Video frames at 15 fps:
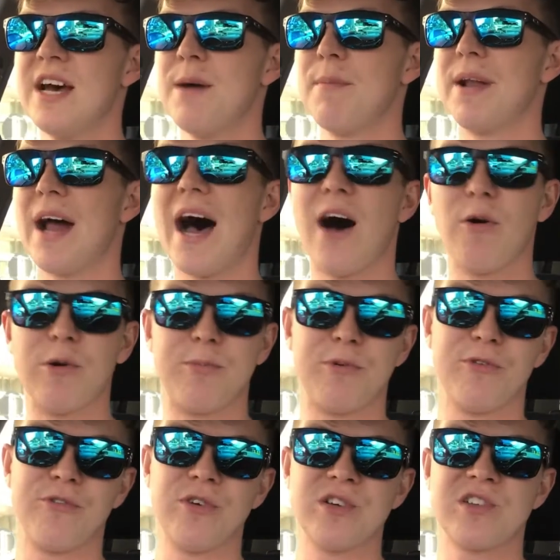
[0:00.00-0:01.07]
But I would
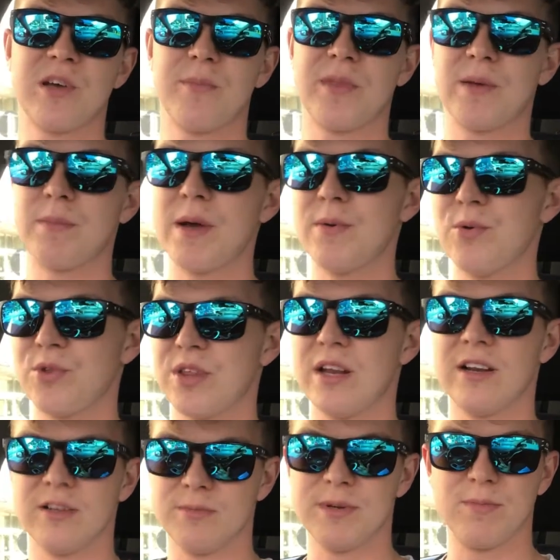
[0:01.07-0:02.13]
prefer something maybe with a
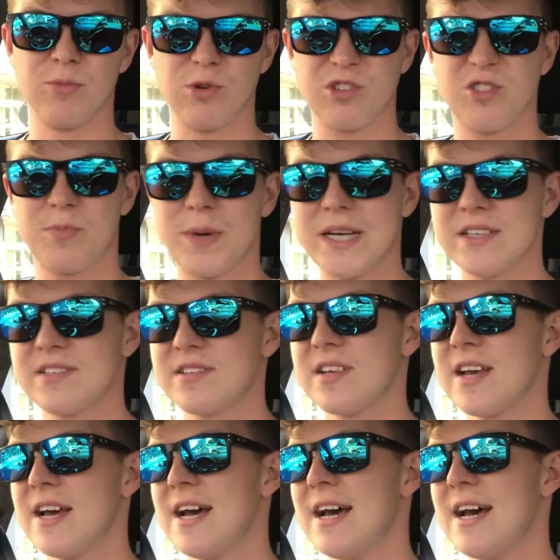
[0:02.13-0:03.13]
little bit more space.